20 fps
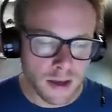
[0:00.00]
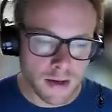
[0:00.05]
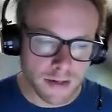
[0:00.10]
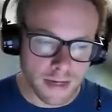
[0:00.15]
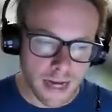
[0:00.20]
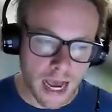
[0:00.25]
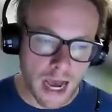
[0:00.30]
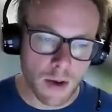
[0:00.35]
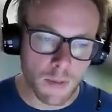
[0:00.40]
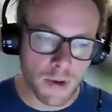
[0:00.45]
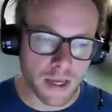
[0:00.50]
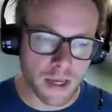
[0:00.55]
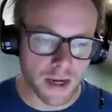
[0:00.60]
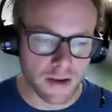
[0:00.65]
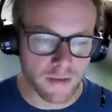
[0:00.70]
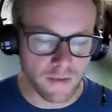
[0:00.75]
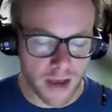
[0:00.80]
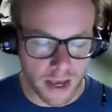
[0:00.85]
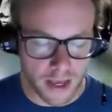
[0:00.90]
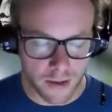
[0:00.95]
Now we can
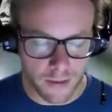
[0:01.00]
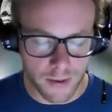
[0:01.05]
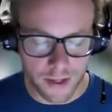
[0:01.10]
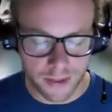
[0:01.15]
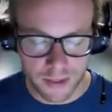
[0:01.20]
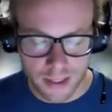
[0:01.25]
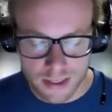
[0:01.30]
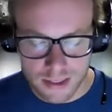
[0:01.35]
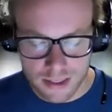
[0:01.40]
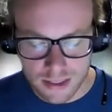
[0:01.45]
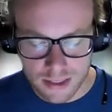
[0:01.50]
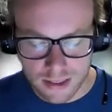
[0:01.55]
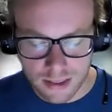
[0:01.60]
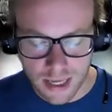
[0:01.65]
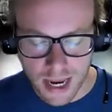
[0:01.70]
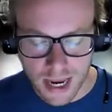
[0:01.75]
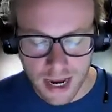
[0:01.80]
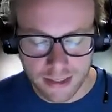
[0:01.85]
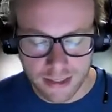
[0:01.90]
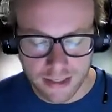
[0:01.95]
evaluate this.
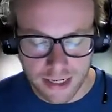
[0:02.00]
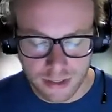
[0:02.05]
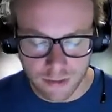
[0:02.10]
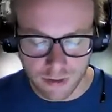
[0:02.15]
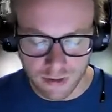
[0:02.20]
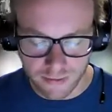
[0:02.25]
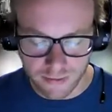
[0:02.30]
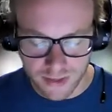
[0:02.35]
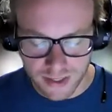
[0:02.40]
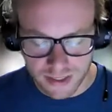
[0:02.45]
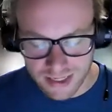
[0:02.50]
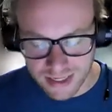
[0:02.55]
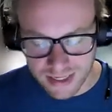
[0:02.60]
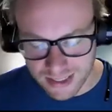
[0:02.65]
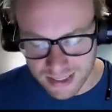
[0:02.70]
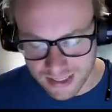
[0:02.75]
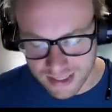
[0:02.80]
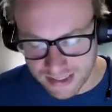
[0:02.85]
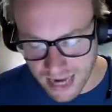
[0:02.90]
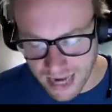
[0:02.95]
The antiderivative of this
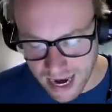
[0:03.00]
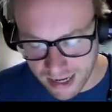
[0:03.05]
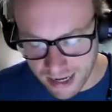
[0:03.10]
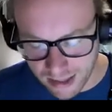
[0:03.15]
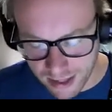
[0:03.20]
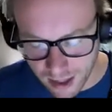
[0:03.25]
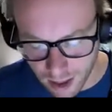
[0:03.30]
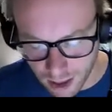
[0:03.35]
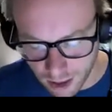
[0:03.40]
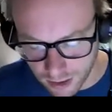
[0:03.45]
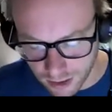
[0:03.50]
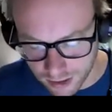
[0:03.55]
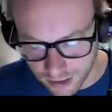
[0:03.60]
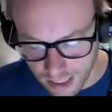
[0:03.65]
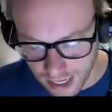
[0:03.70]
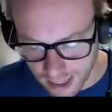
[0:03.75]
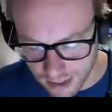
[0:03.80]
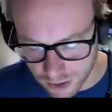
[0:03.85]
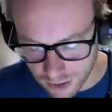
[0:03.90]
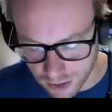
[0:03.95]
is exactly
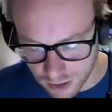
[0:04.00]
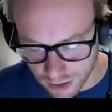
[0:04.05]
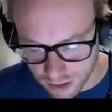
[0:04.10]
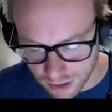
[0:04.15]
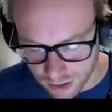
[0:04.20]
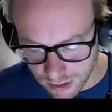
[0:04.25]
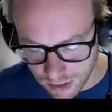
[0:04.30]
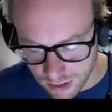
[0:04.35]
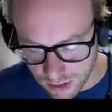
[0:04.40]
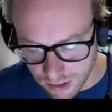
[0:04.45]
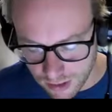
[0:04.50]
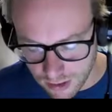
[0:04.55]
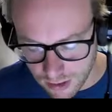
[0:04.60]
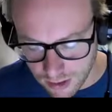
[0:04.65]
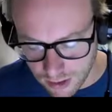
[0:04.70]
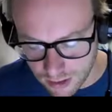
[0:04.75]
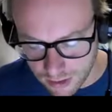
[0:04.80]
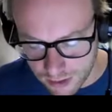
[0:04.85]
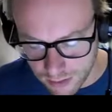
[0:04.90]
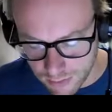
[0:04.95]
arctangent.
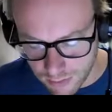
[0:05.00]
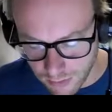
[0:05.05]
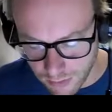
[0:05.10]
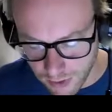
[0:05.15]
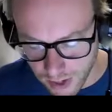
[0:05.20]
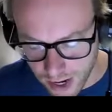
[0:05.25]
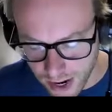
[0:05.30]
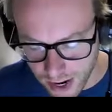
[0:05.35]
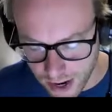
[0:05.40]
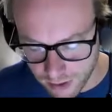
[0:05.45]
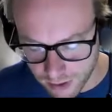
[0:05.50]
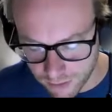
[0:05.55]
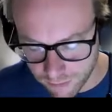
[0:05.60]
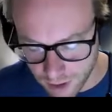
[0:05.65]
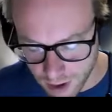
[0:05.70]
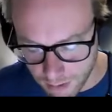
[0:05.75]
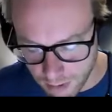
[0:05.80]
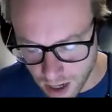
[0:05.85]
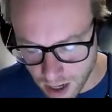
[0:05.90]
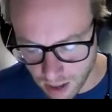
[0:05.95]
This is what we had
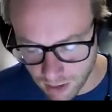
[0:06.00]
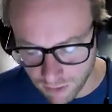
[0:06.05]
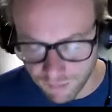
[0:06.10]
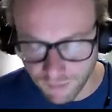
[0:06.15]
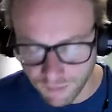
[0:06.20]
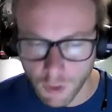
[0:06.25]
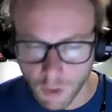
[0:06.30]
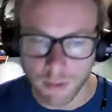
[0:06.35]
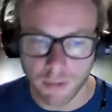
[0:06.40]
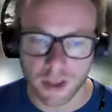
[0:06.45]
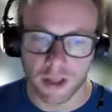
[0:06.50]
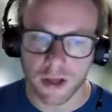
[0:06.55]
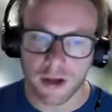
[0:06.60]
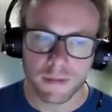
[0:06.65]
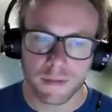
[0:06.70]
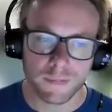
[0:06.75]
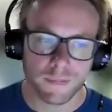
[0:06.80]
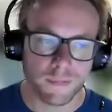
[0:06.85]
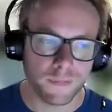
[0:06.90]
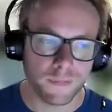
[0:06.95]
from our formula.